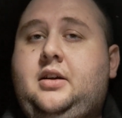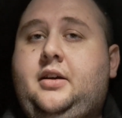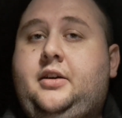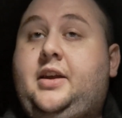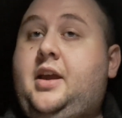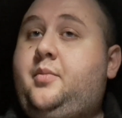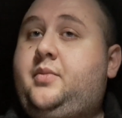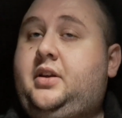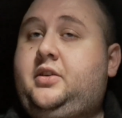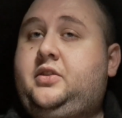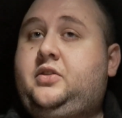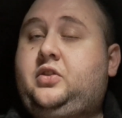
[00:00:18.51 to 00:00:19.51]
a game that
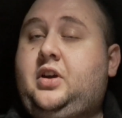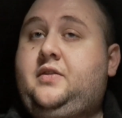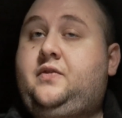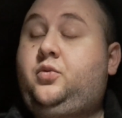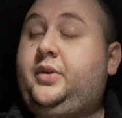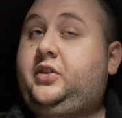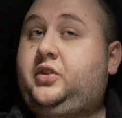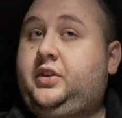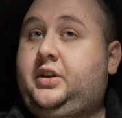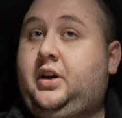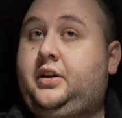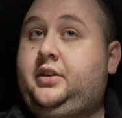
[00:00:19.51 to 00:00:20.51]
I've recently
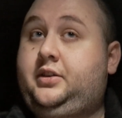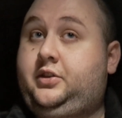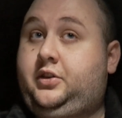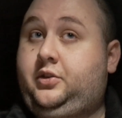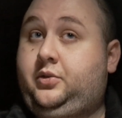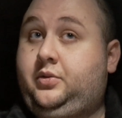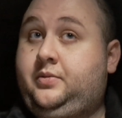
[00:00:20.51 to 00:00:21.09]
gotten into,